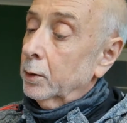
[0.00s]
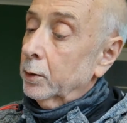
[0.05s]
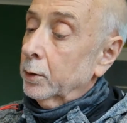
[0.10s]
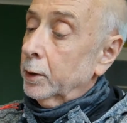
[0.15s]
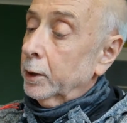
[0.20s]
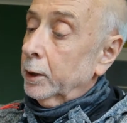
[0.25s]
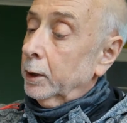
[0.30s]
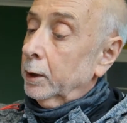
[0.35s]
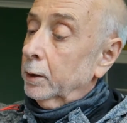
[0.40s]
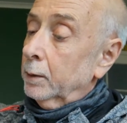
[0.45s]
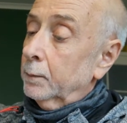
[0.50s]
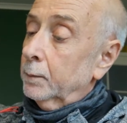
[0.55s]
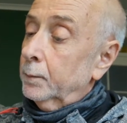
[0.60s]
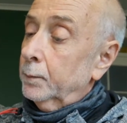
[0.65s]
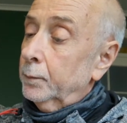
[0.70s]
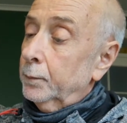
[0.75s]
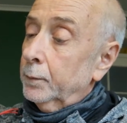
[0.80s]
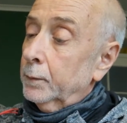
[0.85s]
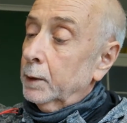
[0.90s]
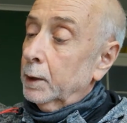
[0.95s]
the
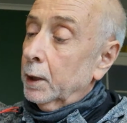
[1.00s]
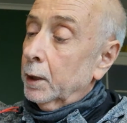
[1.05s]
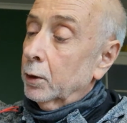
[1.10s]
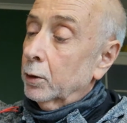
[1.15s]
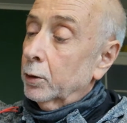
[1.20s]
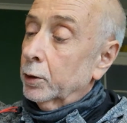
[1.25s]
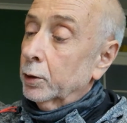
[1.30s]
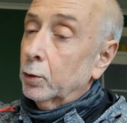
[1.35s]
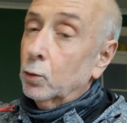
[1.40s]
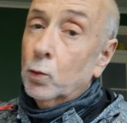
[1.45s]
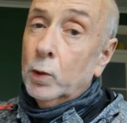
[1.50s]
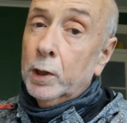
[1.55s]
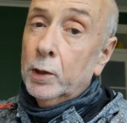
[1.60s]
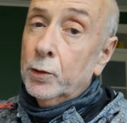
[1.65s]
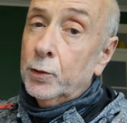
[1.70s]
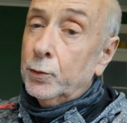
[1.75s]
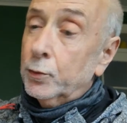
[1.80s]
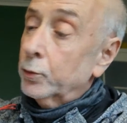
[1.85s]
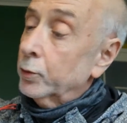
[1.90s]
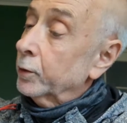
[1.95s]
air to go in
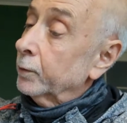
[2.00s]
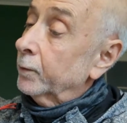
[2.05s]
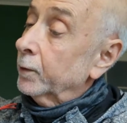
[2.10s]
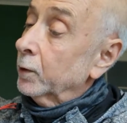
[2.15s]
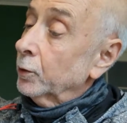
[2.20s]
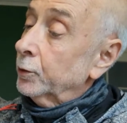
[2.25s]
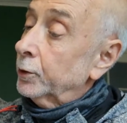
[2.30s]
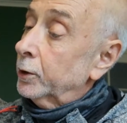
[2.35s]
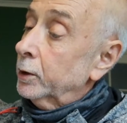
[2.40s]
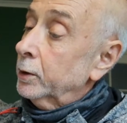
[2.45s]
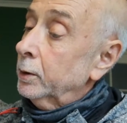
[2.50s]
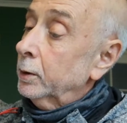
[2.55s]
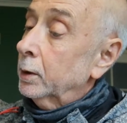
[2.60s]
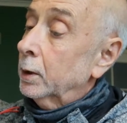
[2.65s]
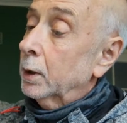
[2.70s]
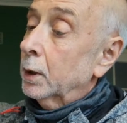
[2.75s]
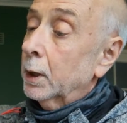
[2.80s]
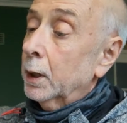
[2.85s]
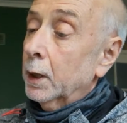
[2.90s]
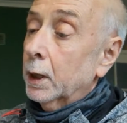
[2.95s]
through the filter
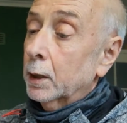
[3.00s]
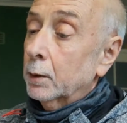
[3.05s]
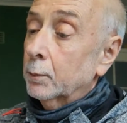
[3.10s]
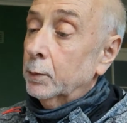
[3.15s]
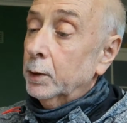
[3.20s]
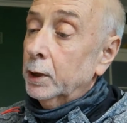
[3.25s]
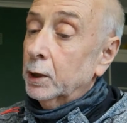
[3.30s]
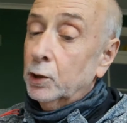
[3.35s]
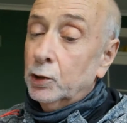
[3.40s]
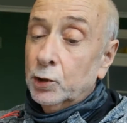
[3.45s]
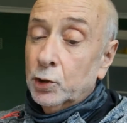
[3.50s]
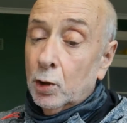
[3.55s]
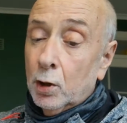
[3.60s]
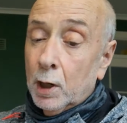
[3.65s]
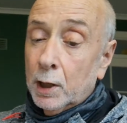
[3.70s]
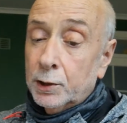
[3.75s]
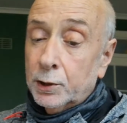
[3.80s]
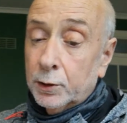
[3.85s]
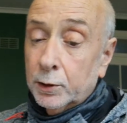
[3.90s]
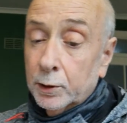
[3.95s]
and be
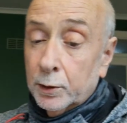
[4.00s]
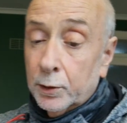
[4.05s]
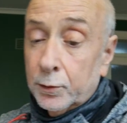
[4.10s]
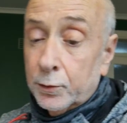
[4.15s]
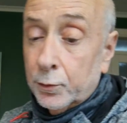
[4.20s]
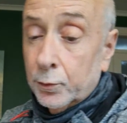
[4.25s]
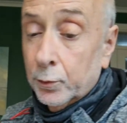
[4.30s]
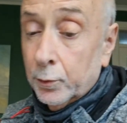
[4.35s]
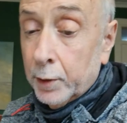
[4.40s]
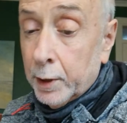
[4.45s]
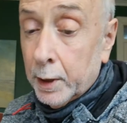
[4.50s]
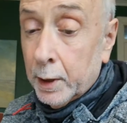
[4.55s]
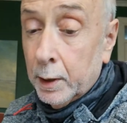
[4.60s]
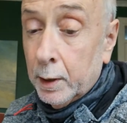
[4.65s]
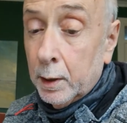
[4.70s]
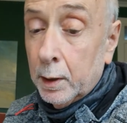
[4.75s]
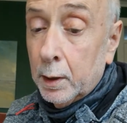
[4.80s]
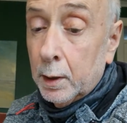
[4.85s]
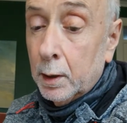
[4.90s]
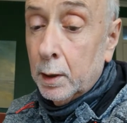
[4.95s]
exhausted through the
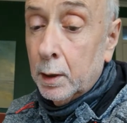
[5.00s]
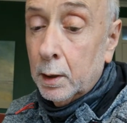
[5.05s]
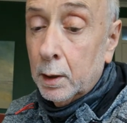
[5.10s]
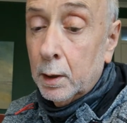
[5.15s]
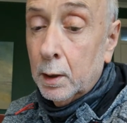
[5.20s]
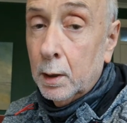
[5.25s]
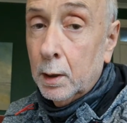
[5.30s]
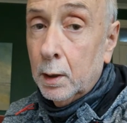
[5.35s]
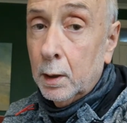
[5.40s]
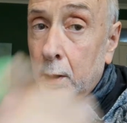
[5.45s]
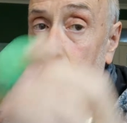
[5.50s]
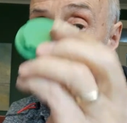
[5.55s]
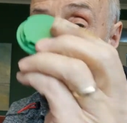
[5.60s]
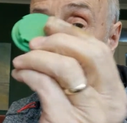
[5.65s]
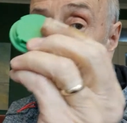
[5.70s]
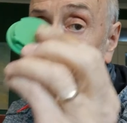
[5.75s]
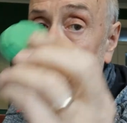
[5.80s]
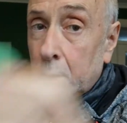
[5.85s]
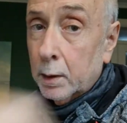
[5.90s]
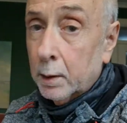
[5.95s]

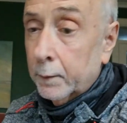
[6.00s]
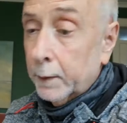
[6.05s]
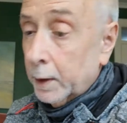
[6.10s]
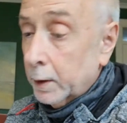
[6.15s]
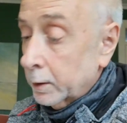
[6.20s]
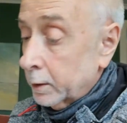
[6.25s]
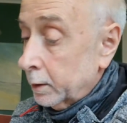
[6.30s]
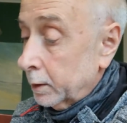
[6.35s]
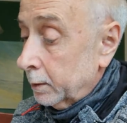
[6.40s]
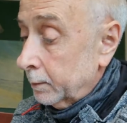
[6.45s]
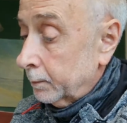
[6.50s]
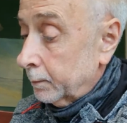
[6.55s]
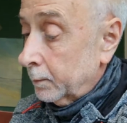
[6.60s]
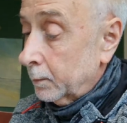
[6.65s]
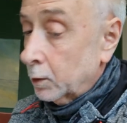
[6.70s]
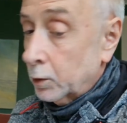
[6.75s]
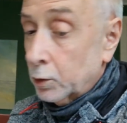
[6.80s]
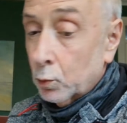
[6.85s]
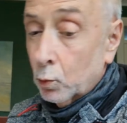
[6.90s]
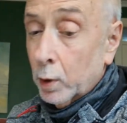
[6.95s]
vent.
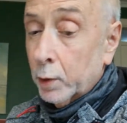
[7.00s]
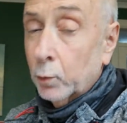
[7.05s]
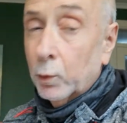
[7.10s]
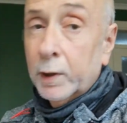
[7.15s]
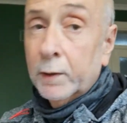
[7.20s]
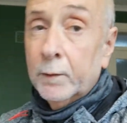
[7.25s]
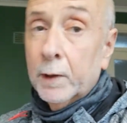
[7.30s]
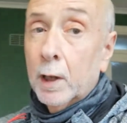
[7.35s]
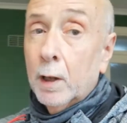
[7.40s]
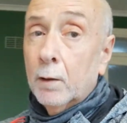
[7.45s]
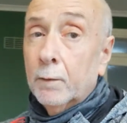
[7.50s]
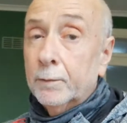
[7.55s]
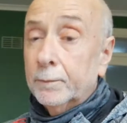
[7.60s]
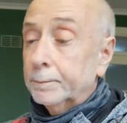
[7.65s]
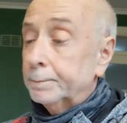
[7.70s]
It's a one-way valve.